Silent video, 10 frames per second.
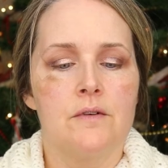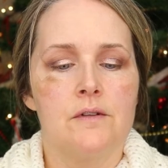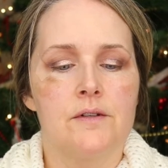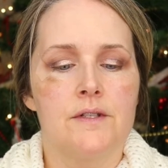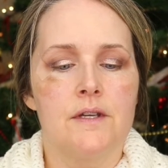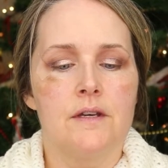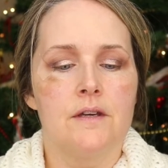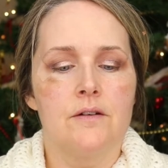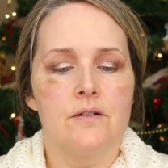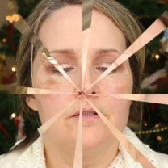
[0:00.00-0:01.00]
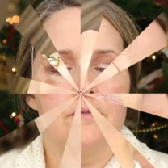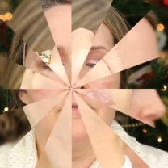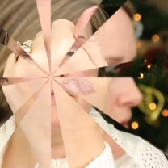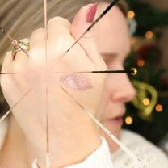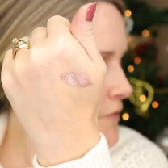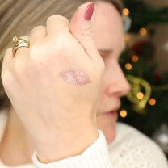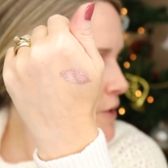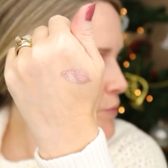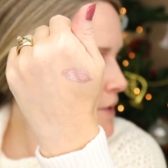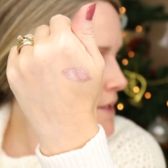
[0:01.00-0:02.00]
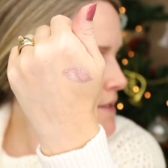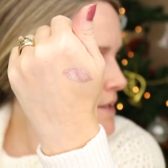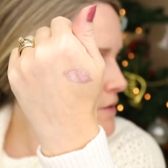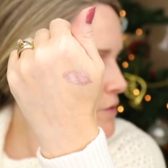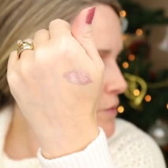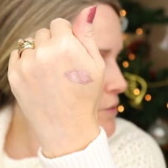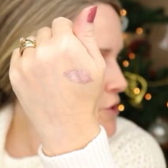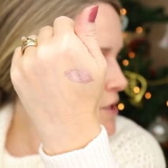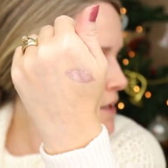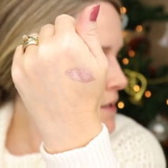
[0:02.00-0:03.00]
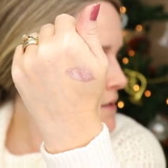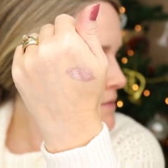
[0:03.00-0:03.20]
it looks like here. Very, very pretty. It's like a gold shade.